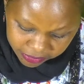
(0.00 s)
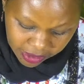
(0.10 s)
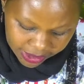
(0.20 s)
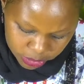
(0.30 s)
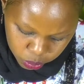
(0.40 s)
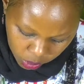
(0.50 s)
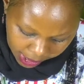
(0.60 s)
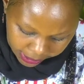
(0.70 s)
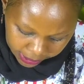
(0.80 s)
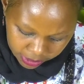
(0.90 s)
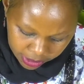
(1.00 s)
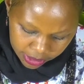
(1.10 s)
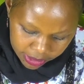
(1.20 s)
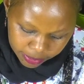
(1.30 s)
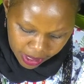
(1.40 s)
verse 1,
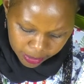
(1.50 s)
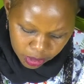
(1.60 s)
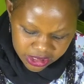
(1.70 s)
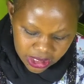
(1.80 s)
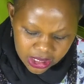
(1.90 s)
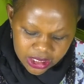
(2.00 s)
the Bible says,